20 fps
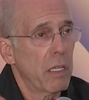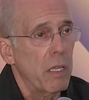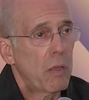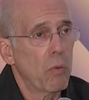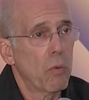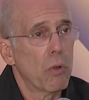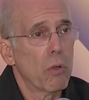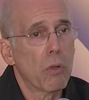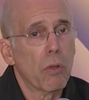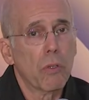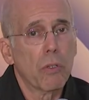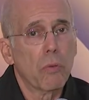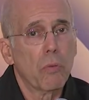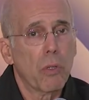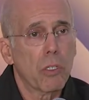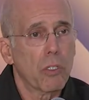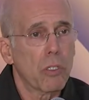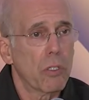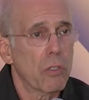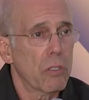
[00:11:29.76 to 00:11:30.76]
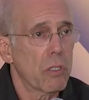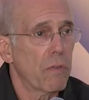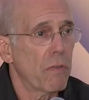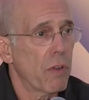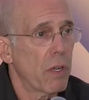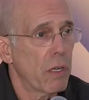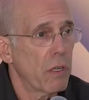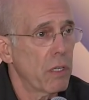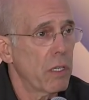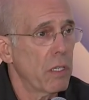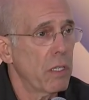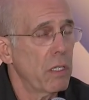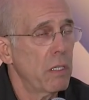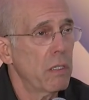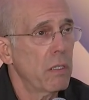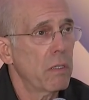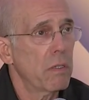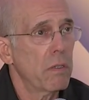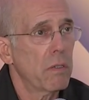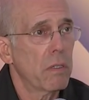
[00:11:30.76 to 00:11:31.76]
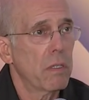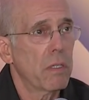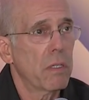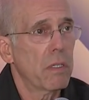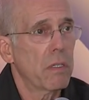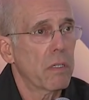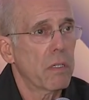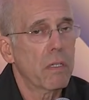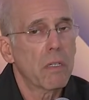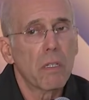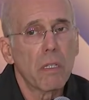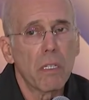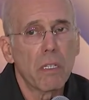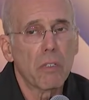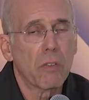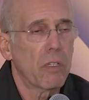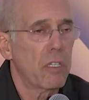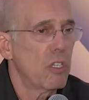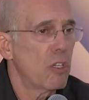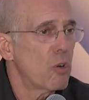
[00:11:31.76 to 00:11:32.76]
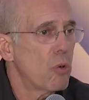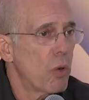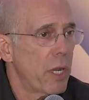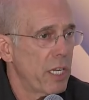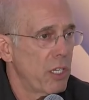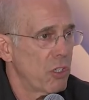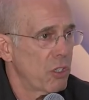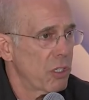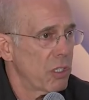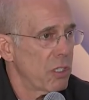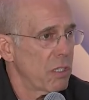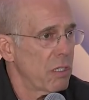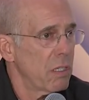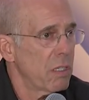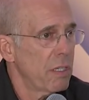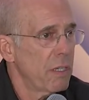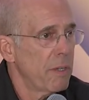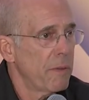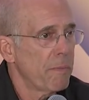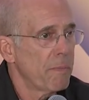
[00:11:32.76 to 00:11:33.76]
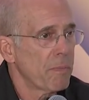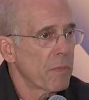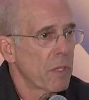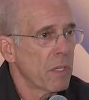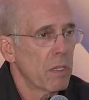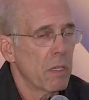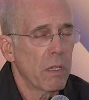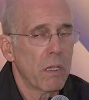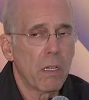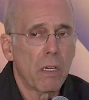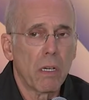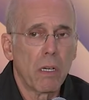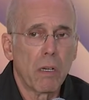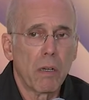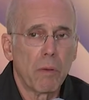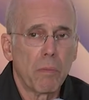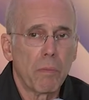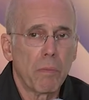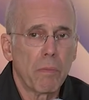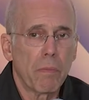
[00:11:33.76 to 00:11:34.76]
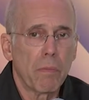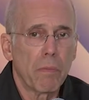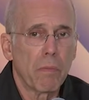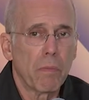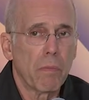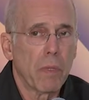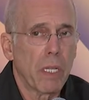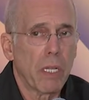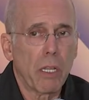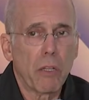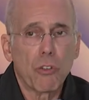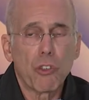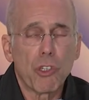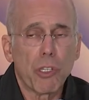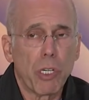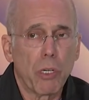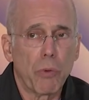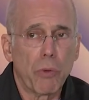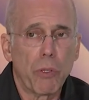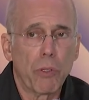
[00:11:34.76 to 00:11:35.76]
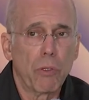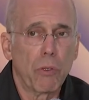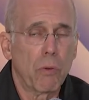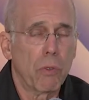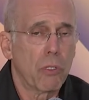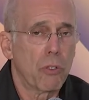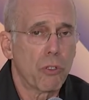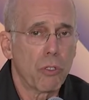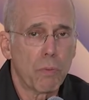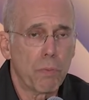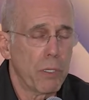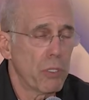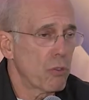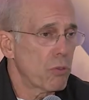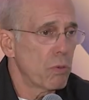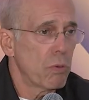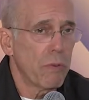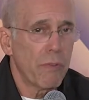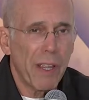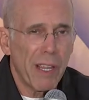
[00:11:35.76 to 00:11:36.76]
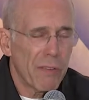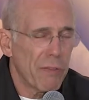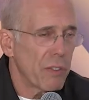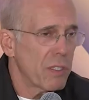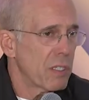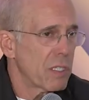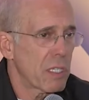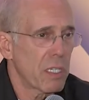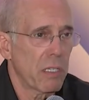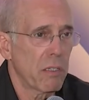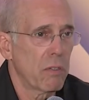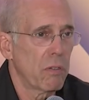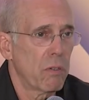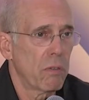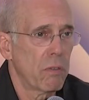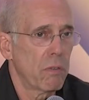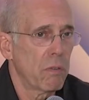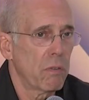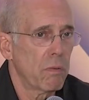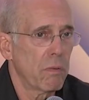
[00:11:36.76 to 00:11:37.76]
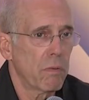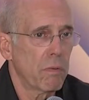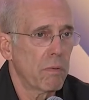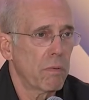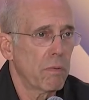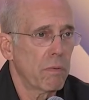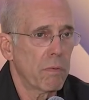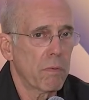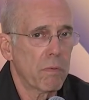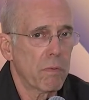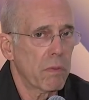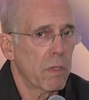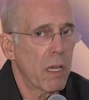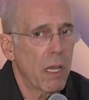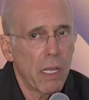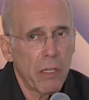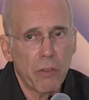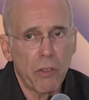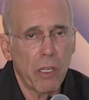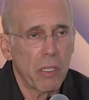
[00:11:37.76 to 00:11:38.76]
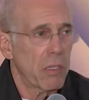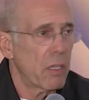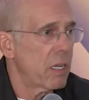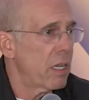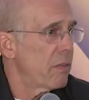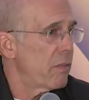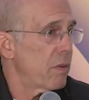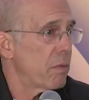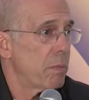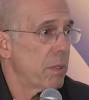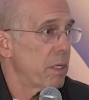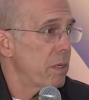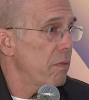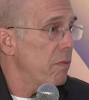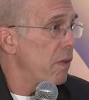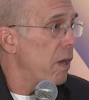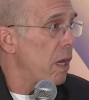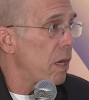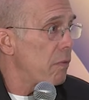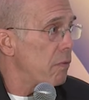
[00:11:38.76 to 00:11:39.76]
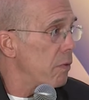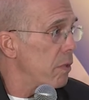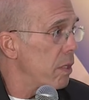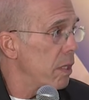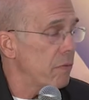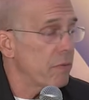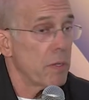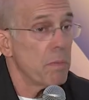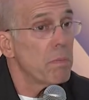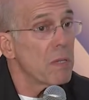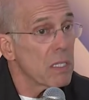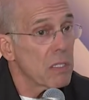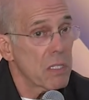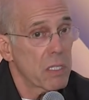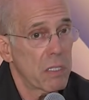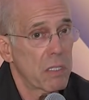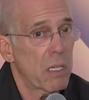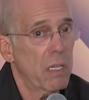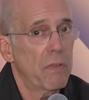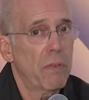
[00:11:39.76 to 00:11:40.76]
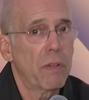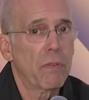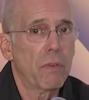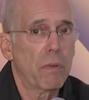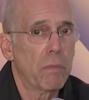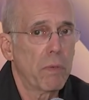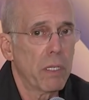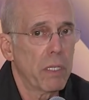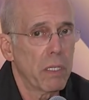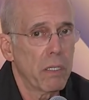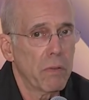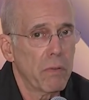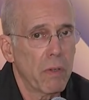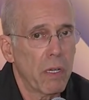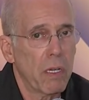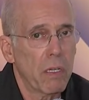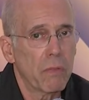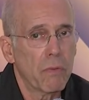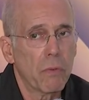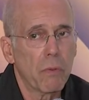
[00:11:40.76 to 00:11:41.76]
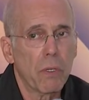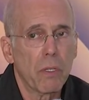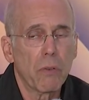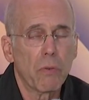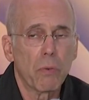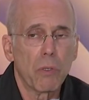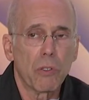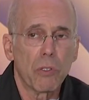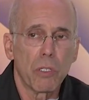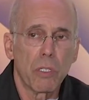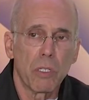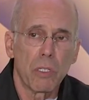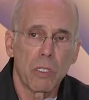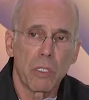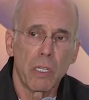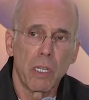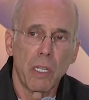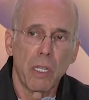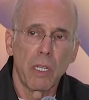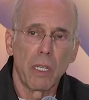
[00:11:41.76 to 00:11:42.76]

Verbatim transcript: a world in which there's a very clear equation um, that I'd share with you, which has been true of every single content that I've ever been involved with, every business I've ever been involved with, which is,